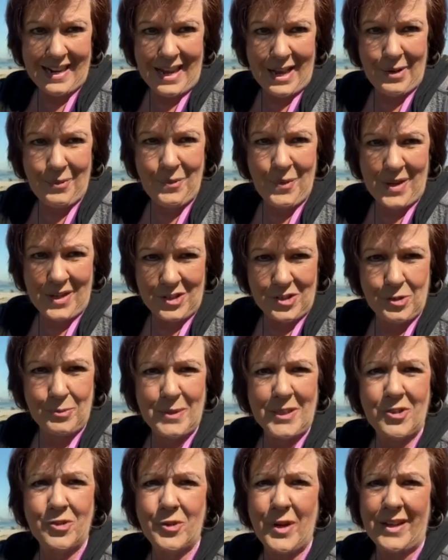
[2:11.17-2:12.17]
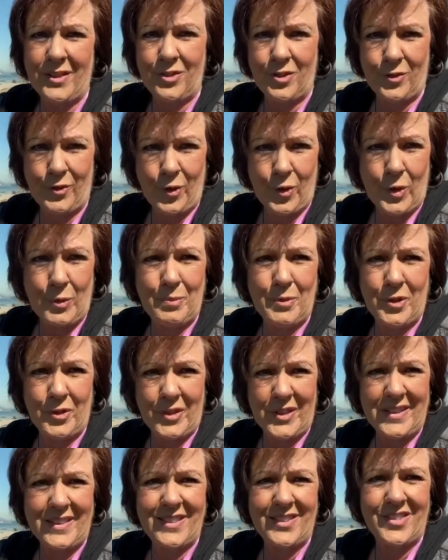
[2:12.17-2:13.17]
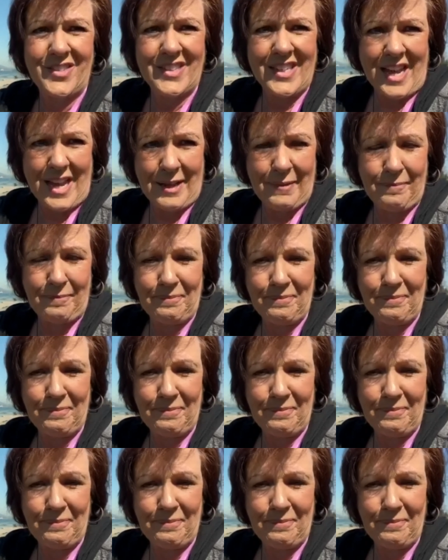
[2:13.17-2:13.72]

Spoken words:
I want to be transformed during this time.